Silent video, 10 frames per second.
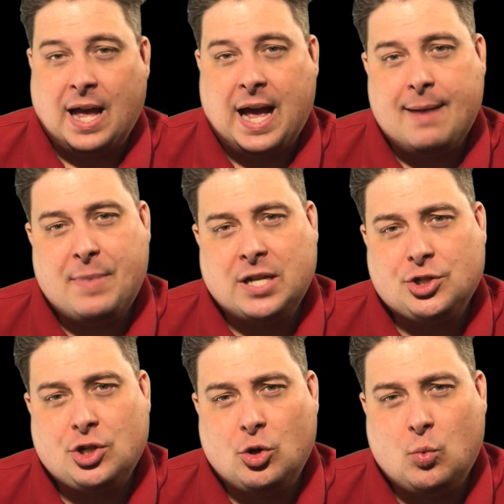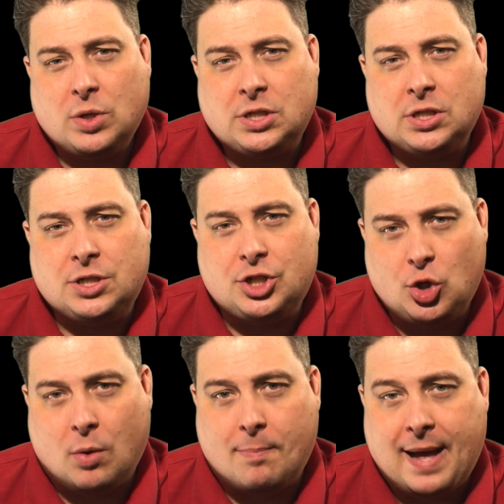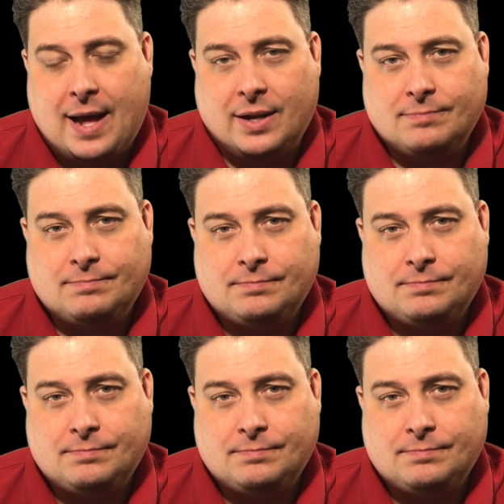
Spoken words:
I'm not sure what to do about it.